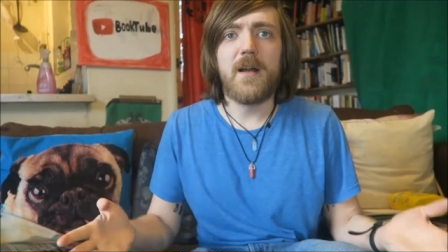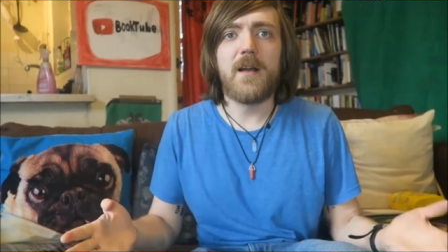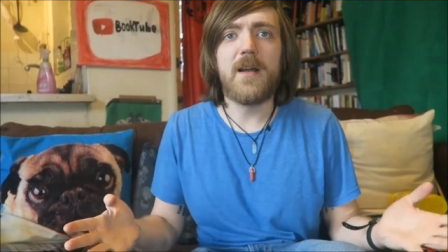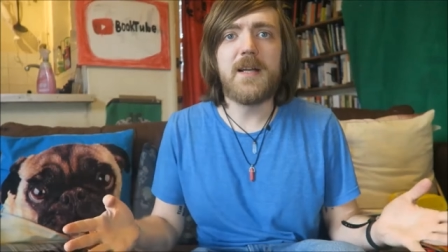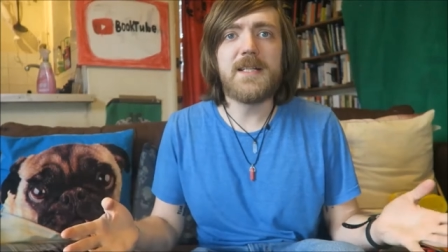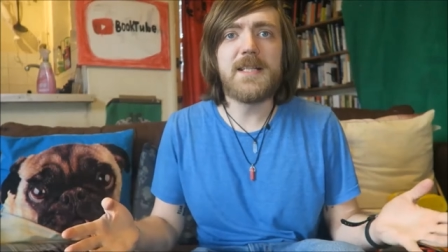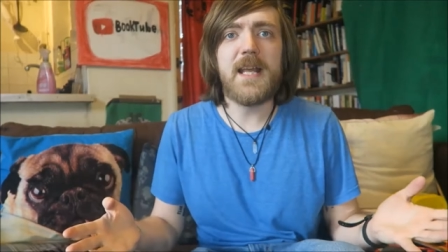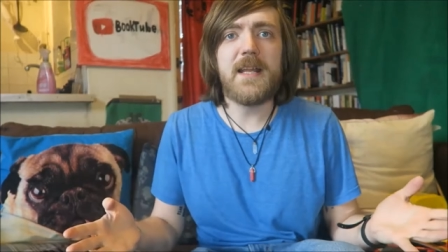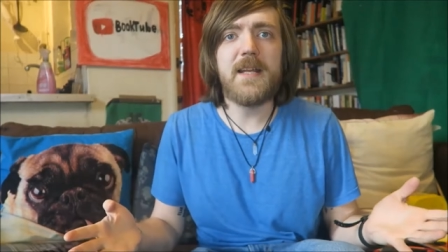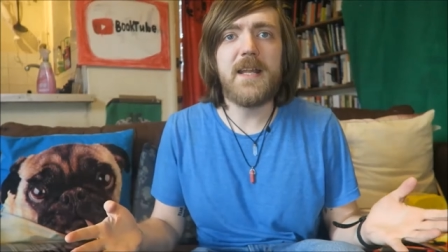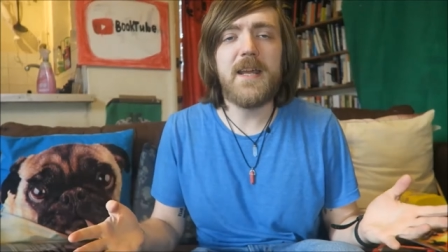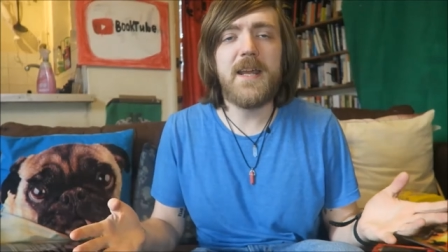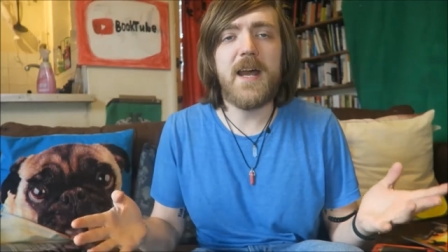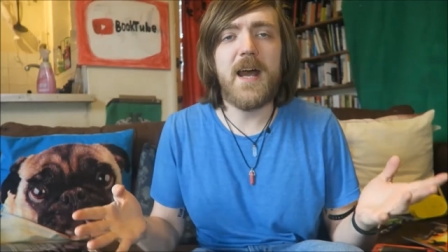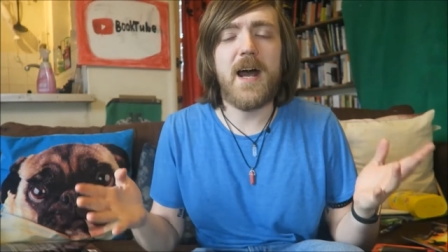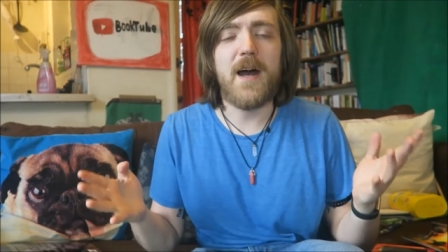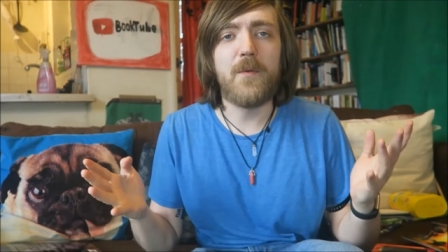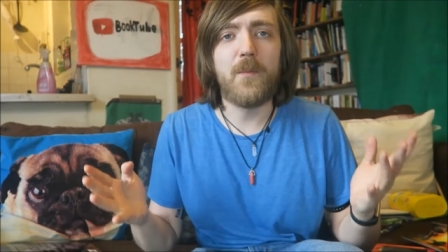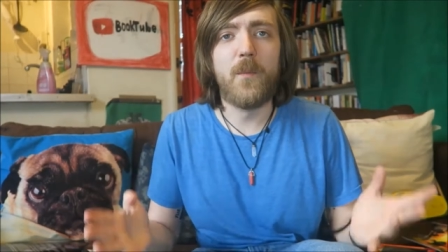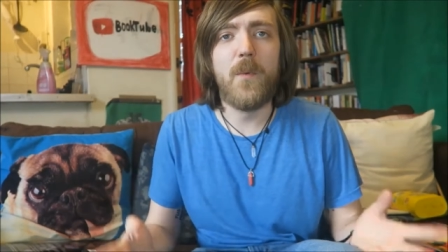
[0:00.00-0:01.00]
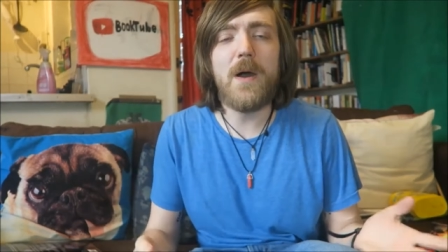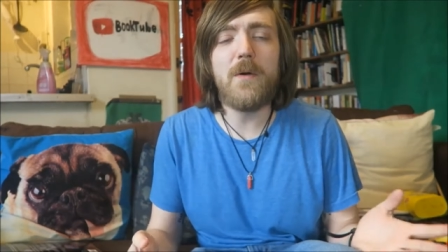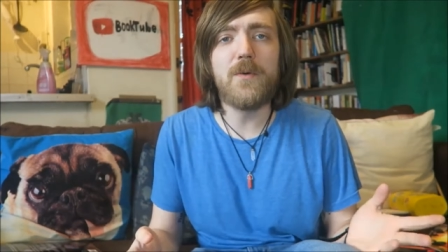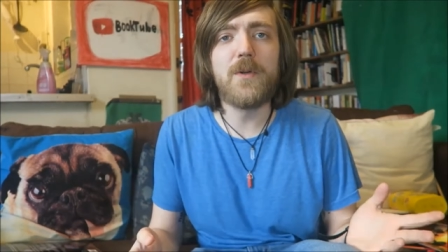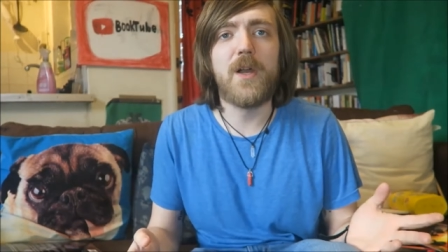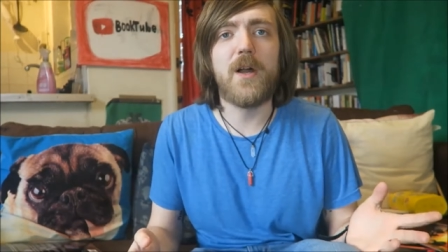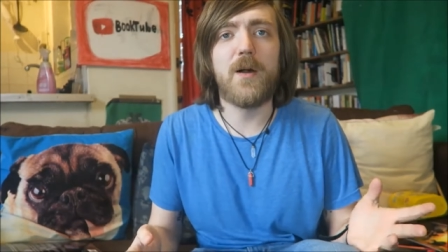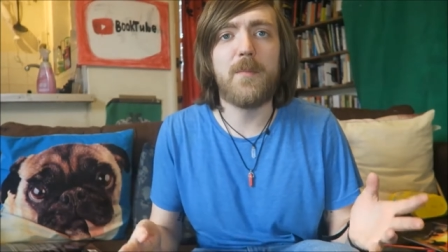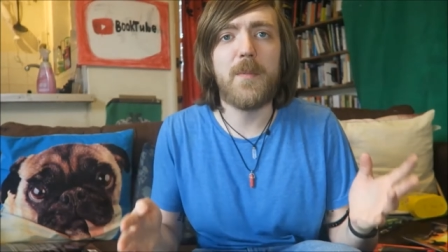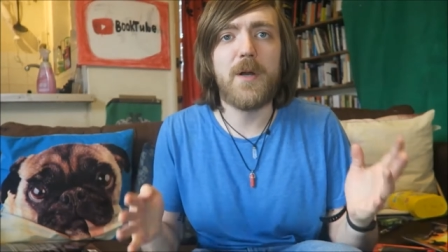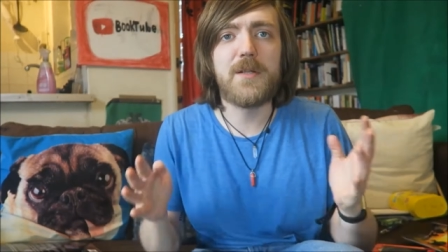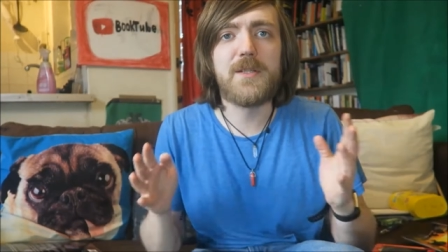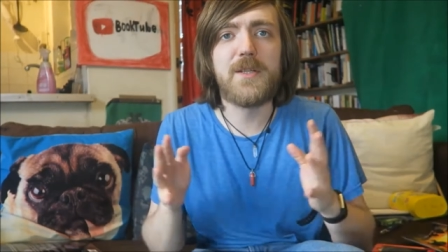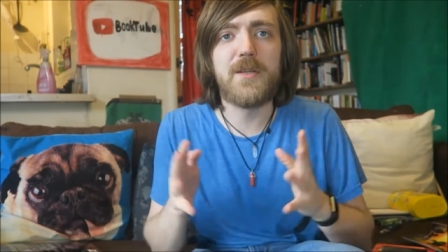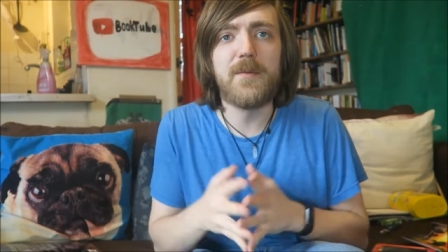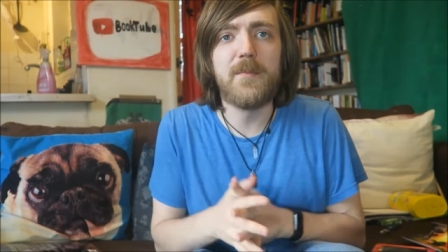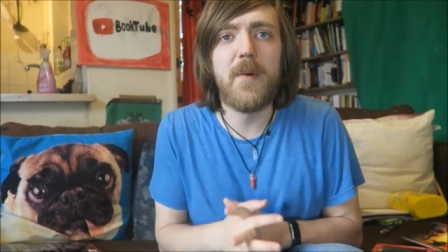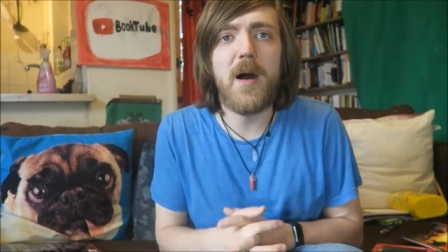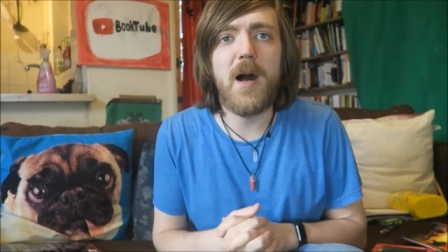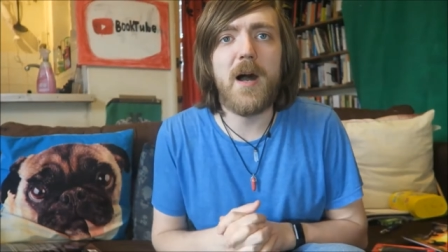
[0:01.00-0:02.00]
Hi guys, Dane here and welcome
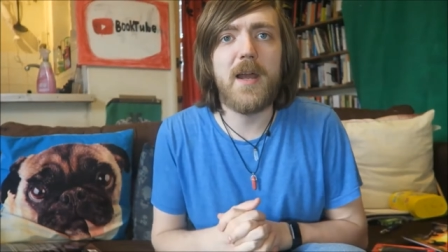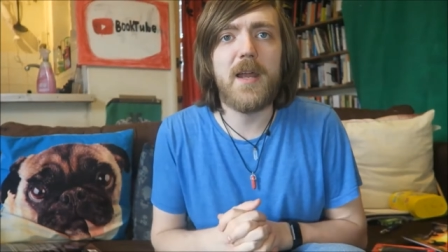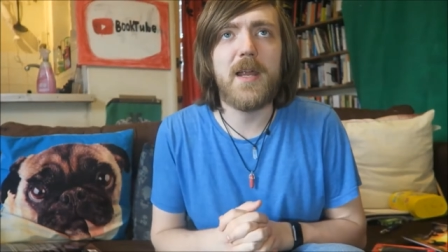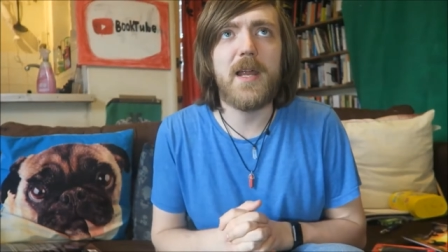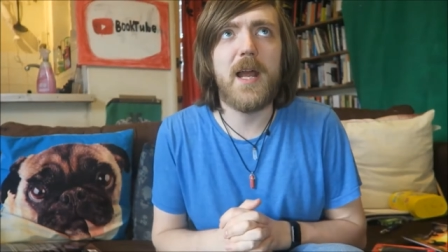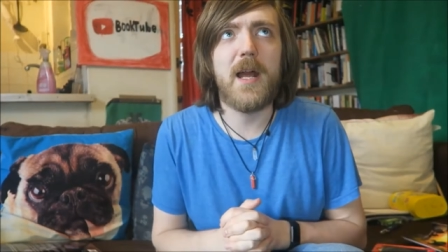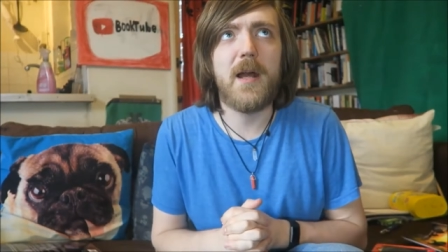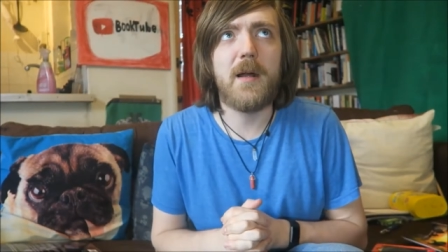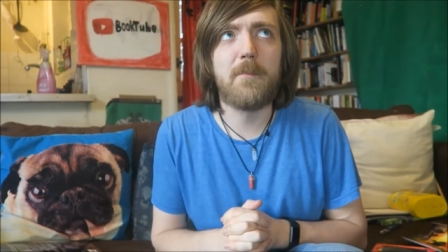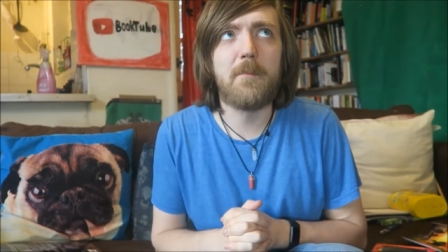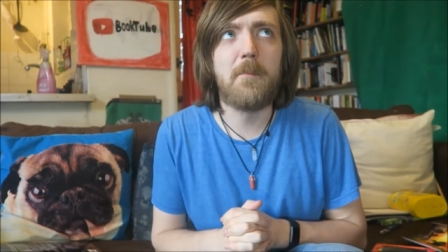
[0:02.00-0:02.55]
to my